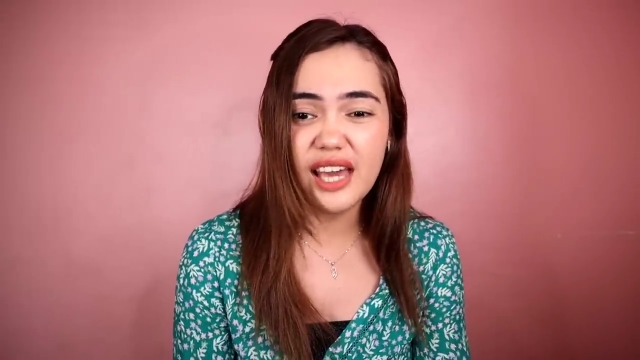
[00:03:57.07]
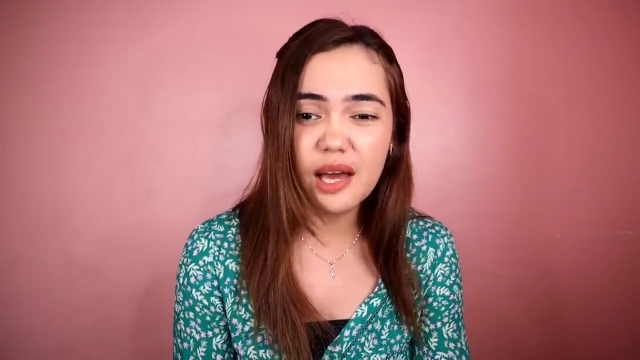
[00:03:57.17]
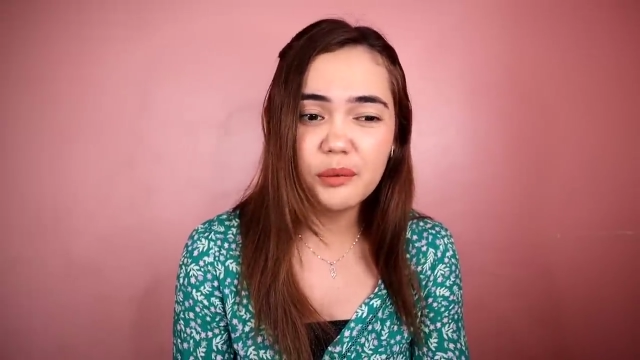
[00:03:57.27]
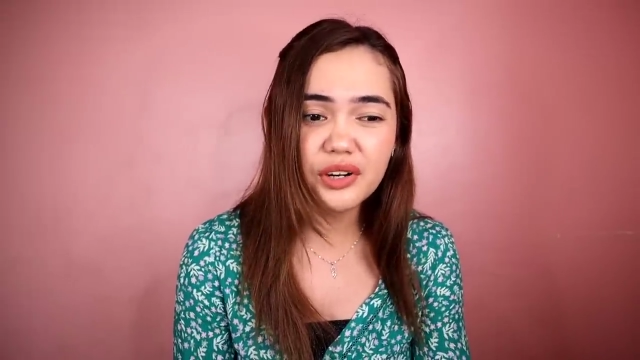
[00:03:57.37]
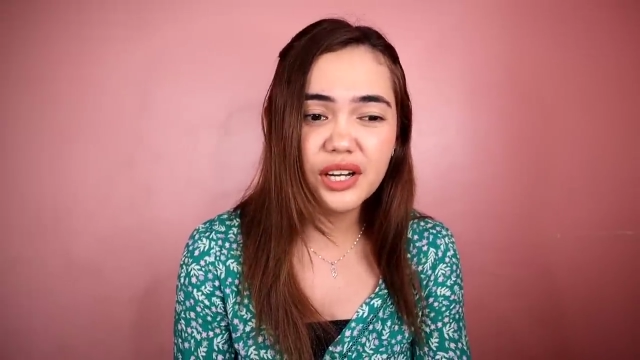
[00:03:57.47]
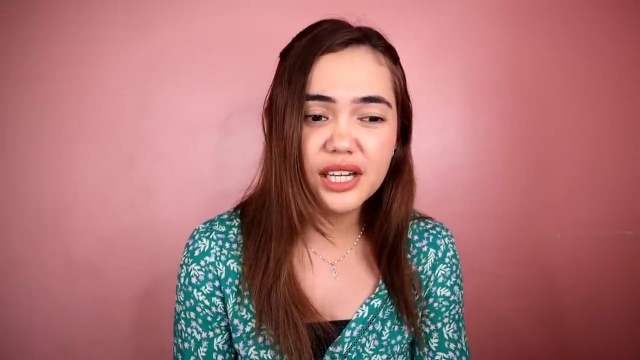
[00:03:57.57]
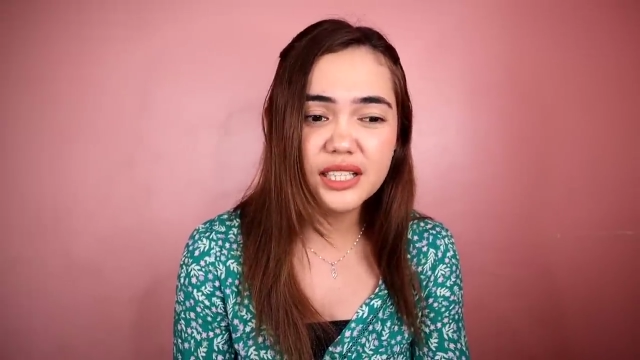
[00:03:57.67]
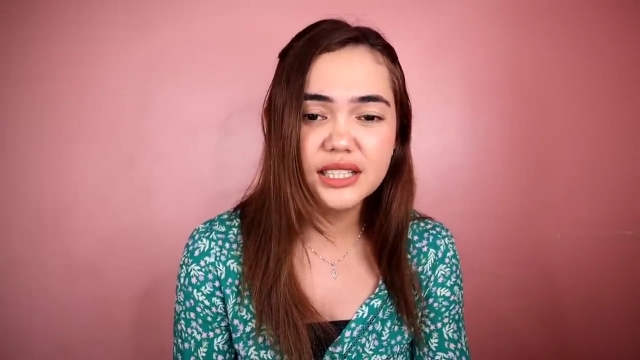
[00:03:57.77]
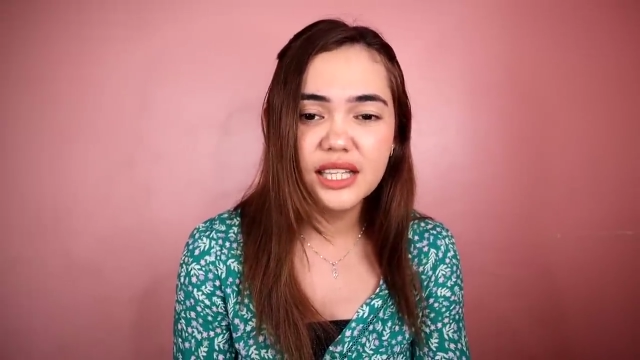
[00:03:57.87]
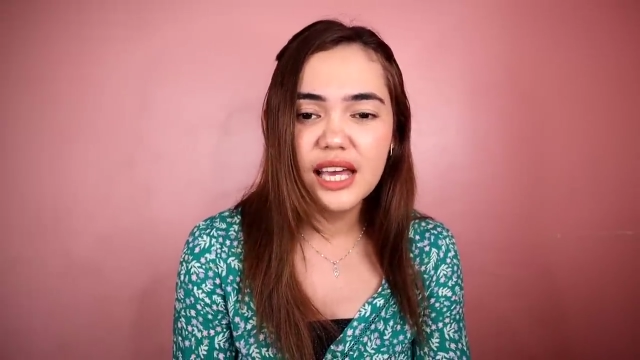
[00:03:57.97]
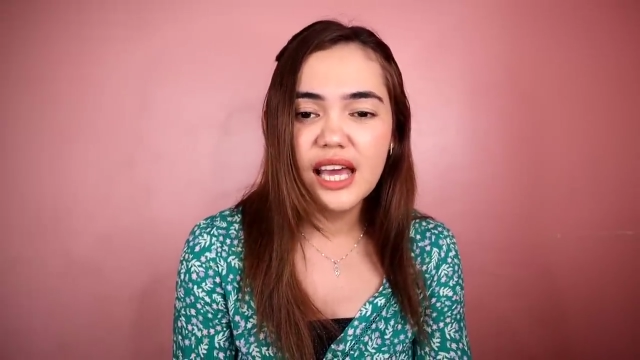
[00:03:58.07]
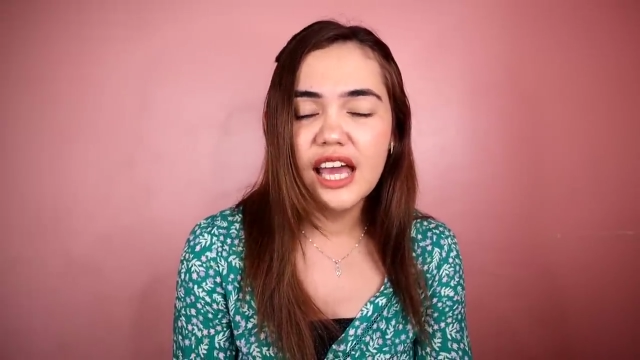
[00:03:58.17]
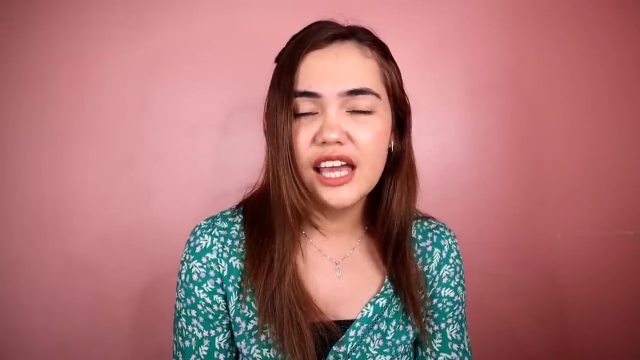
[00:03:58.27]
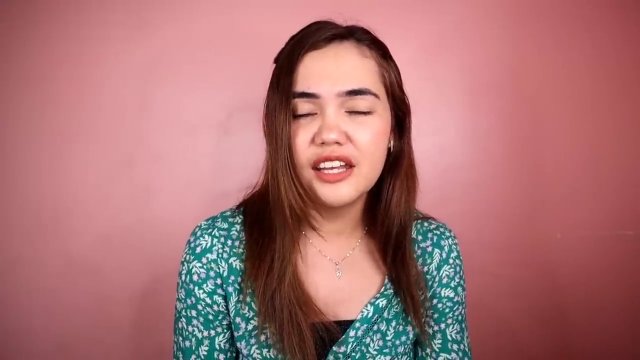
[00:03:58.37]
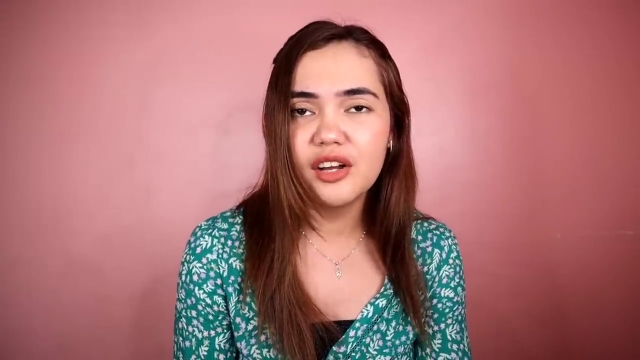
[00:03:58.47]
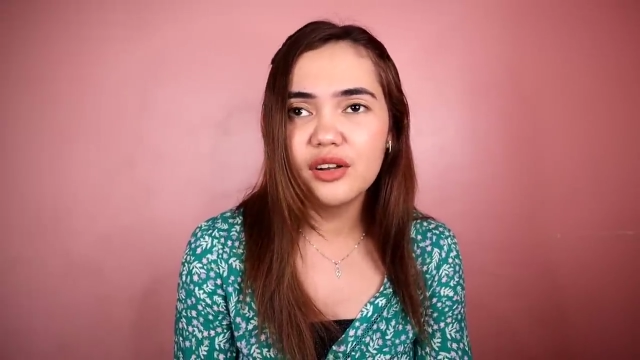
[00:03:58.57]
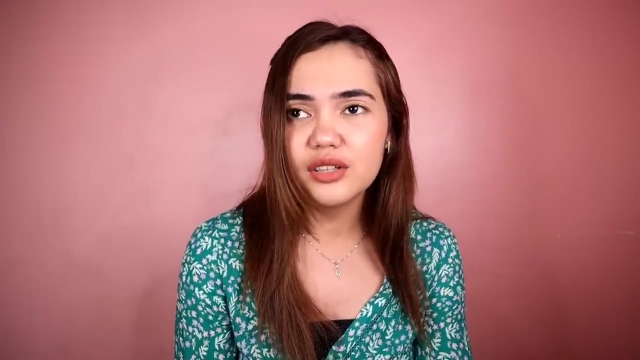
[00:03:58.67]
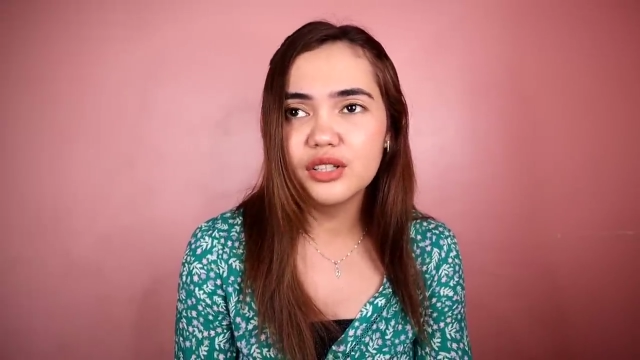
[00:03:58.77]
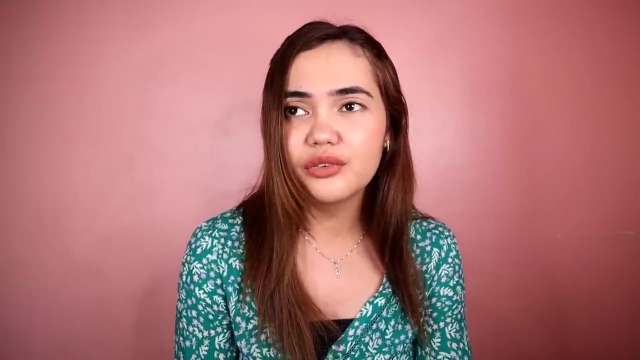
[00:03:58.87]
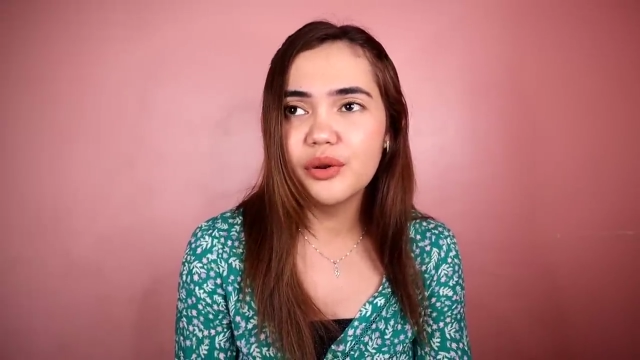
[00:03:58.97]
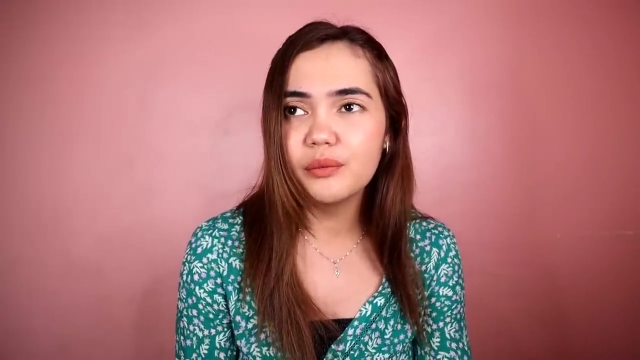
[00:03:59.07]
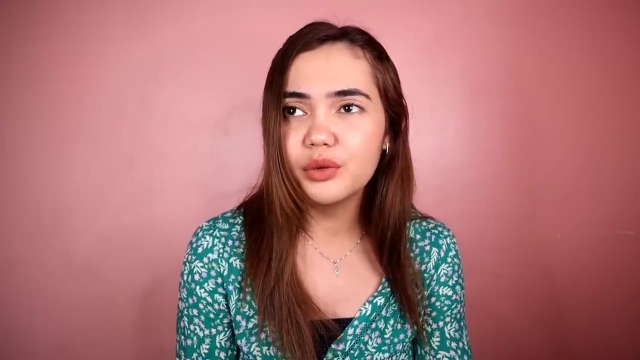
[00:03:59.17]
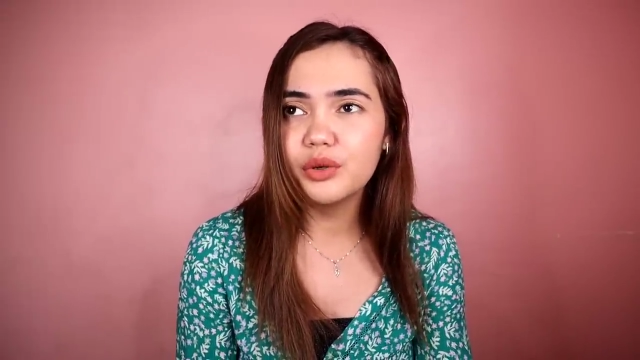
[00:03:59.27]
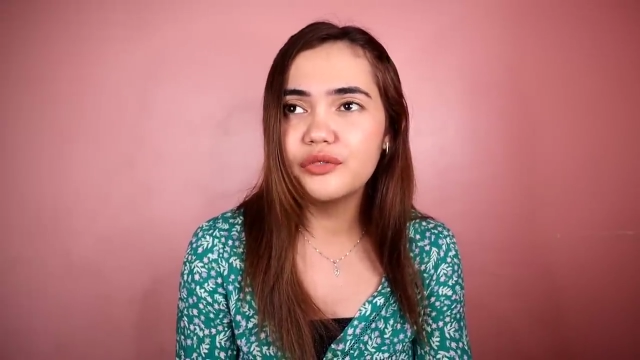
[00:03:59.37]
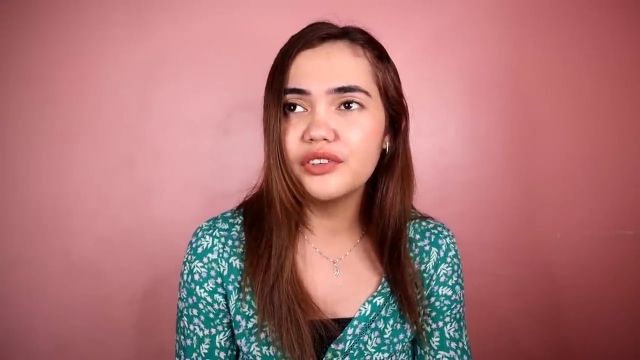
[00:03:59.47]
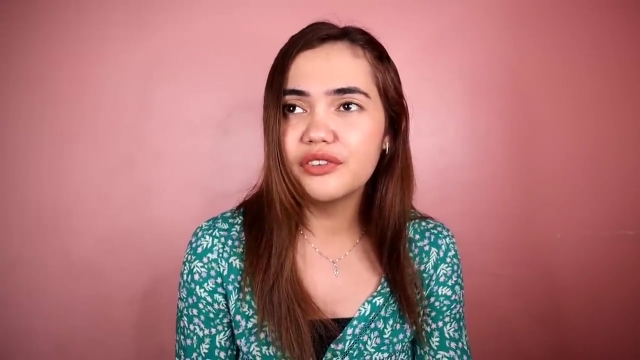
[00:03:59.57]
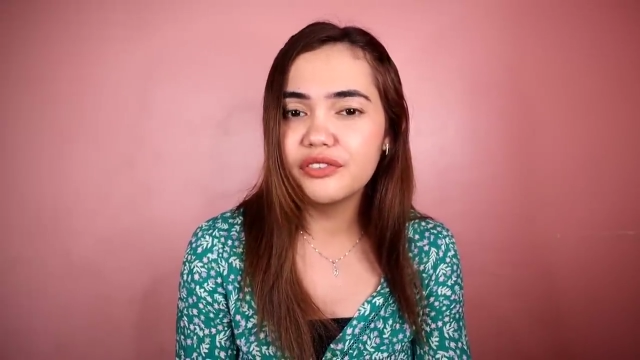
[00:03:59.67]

cameras, and they also removed the